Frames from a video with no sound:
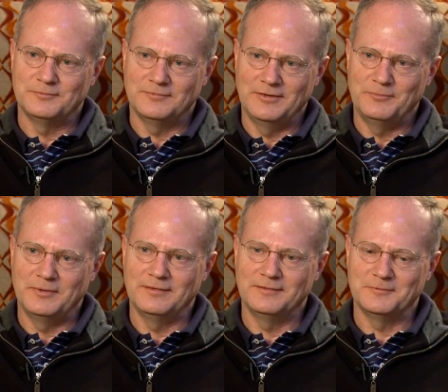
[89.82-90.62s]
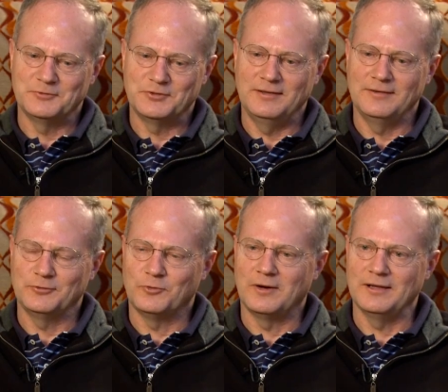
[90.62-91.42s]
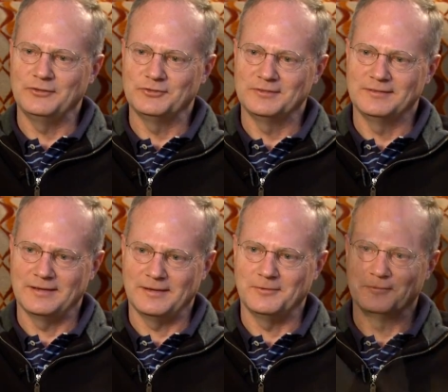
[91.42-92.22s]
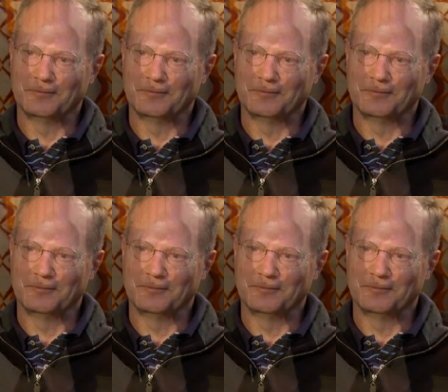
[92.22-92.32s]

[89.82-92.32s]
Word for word: We've been skiing twice now.